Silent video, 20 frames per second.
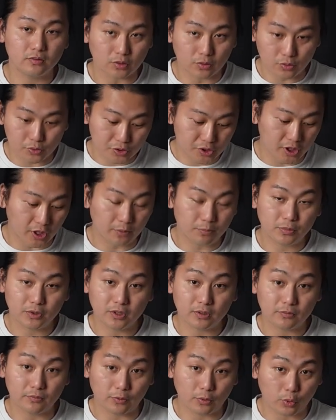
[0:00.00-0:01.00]
so
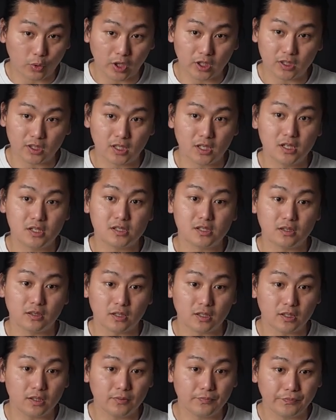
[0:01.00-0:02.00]
sharpen it quite
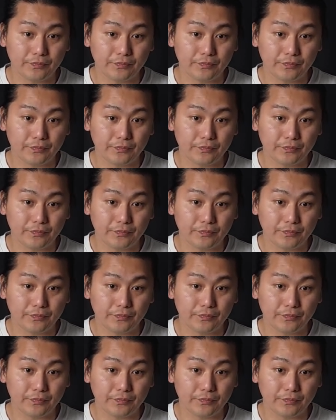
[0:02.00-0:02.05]
easily.